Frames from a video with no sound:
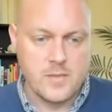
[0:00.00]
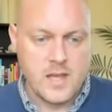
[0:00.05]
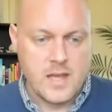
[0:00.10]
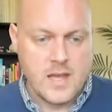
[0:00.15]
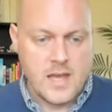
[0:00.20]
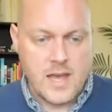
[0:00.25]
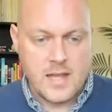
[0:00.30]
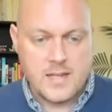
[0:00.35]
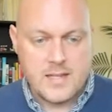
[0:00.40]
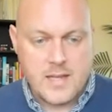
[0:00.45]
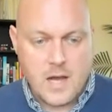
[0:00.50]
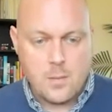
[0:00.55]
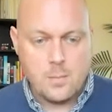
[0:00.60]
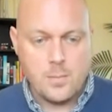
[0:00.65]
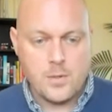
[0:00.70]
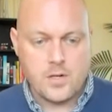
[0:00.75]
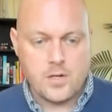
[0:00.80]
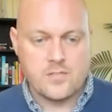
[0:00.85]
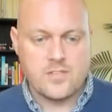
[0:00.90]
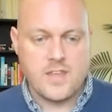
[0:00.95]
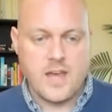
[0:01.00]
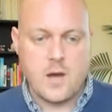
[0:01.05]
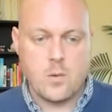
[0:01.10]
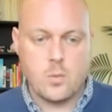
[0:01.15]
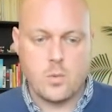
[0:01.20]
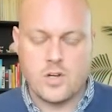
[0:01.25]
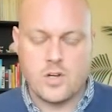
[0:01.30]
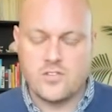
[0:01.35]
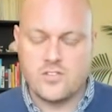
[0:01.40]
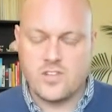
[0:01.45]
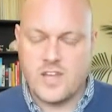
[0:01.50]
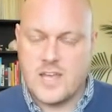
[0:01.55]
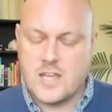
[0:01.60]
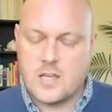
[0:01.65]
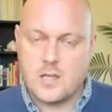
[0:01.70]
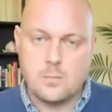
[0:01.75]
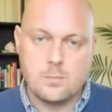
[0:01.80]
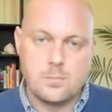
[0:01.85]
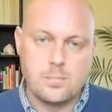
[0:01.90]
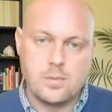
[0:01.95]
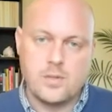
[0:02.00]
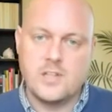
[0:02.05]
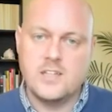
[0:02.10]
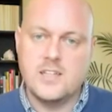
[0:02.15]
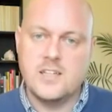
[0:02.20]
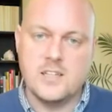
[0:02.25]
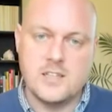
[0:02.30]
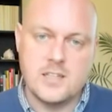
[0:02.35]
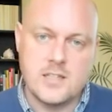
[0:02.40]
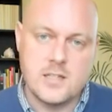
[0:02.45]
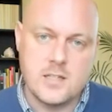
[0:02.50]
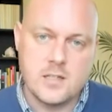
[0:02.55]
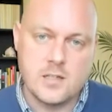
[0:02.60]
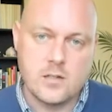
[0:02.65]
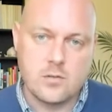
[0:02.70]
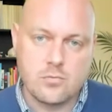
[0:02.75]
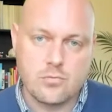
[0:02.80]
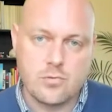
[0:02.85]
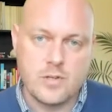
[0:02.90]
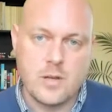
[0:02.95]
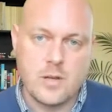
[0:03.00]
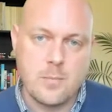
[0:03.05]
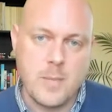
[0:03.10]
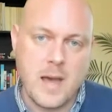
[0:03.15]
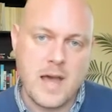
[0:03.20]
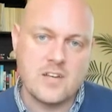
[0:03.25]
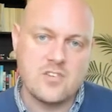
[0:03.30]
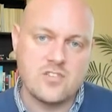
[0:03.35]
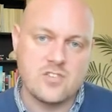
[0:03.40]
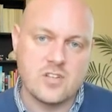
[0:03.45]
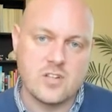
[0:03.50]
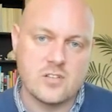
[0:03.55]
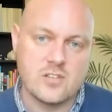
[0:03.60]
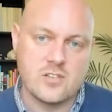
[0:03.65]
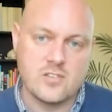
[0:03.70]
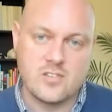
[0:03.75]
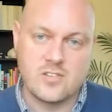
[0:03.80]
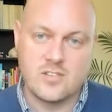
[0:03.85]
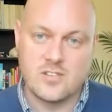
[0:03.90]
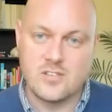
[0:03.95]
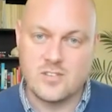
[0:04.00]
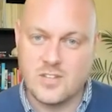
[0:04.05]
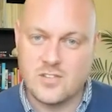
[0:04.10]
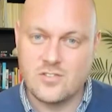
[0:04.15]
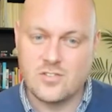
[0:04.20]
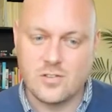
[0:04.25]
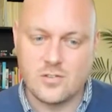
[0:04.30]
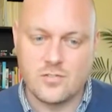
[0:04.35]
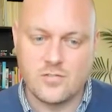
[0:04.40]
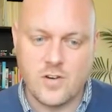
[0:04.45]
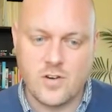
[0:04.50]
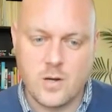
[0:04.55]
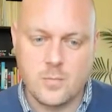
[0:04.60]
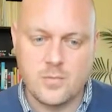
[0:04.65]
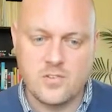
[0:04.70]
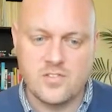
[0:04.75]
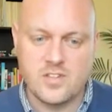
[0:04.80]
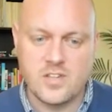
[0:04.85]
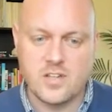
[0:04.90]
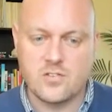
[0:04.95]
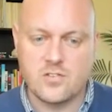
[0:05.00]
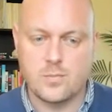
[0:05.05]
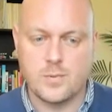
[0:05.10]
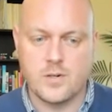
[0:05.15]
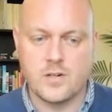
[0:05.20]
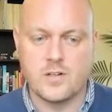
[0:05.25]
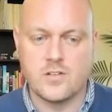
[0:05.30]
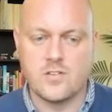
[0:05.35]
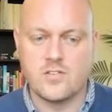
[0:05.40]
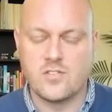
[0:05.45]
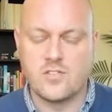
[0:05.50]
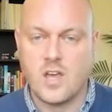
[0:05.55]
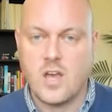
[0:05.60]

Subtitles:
And the output of that was a completely reimagined digital pharmacy experience